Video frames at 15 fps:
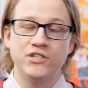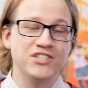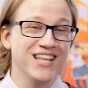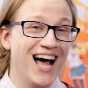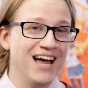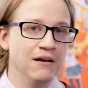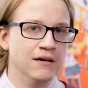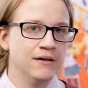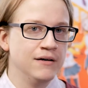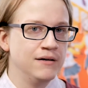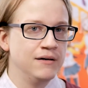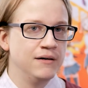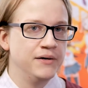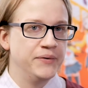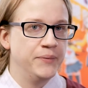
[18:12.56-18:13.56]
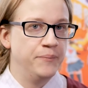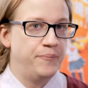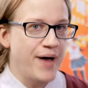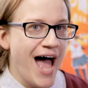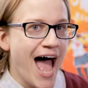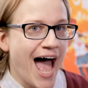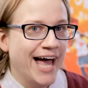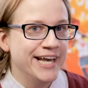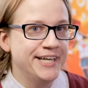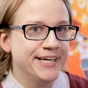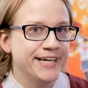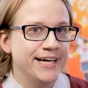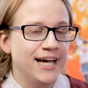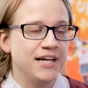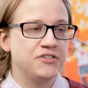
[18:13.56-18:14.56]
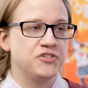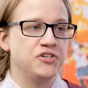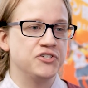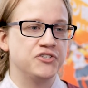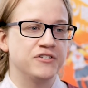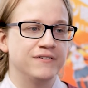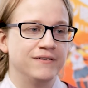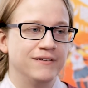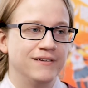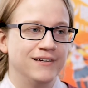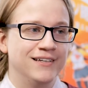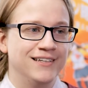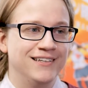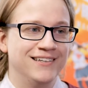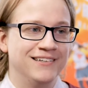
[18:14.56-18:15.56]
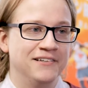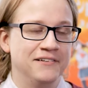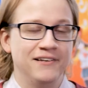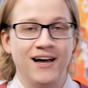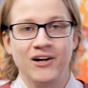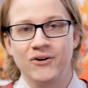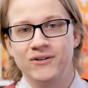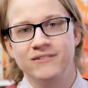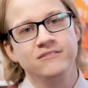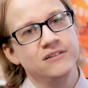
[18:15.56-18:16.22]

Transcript: which is not bad. It's just not